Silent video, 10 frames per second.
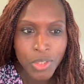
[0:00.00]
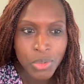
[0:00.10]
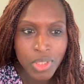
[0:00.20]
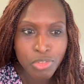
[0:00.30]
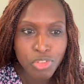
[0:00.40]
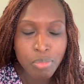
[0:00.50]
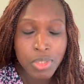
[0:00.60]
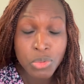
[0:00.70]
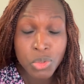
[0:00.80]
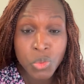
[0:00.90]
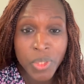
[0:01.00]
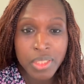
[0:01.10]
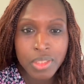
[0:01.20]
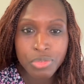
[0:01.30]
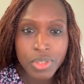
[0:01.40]
was okay for me to
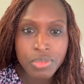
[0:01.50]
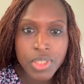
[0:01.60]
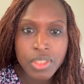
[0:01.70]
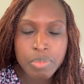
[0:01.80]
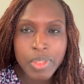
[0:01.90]
try different things,